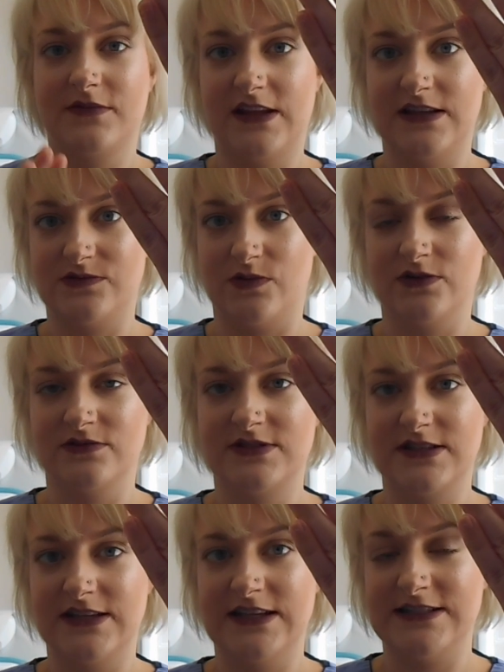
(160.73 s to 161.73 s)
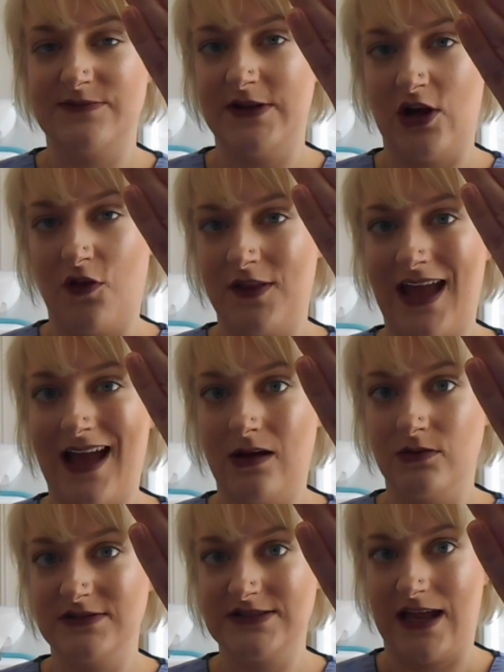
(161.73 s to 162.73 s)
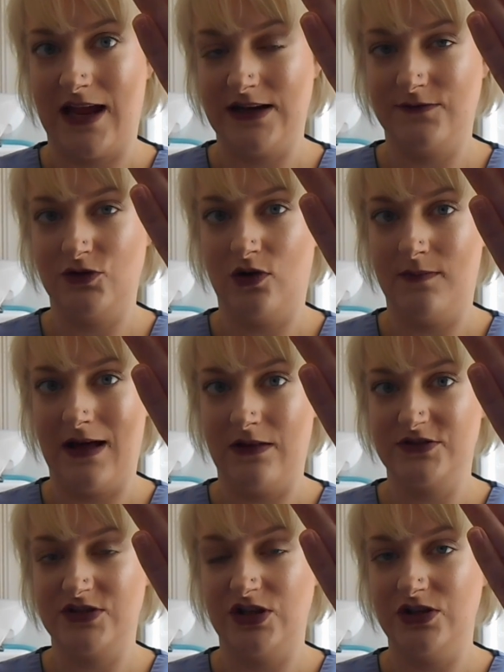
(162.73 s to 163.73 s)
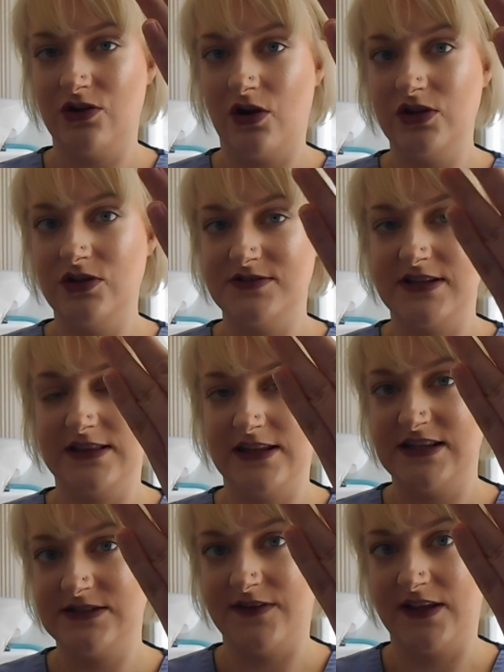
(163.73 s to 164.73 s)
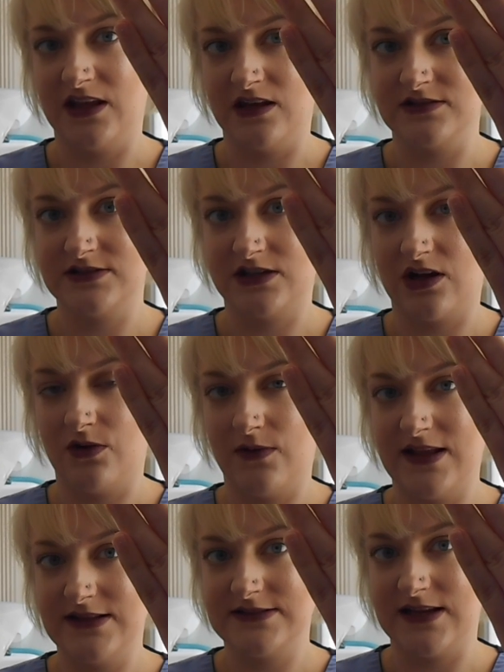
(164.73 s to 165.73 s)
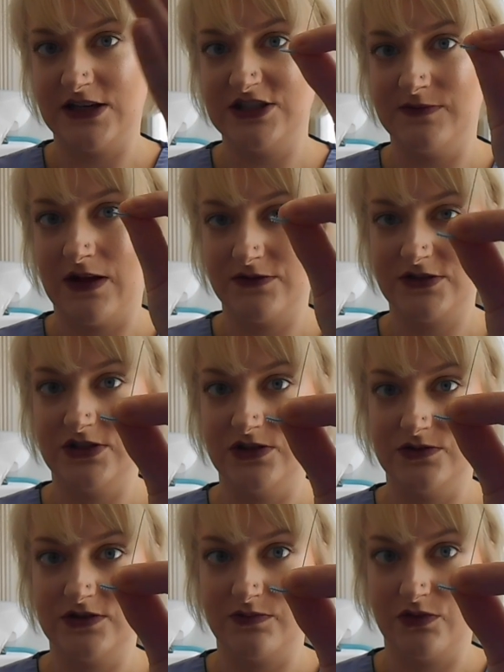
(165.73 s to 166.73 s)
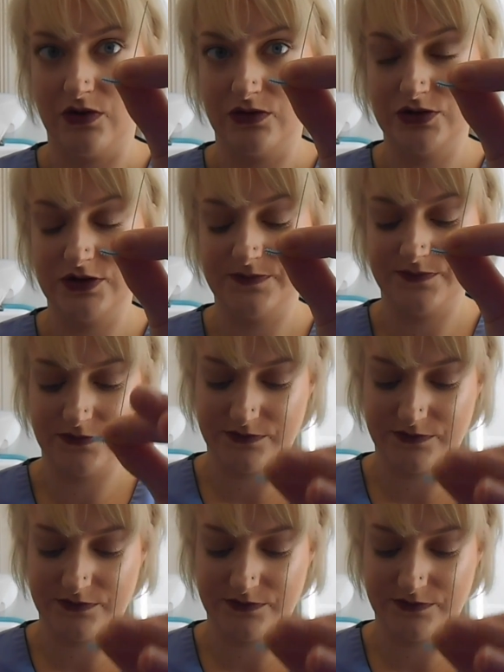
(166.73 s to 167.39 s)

these ones need to be on the outside of your mouth, so you're not using these fingers to go inside your mouth to use the brush.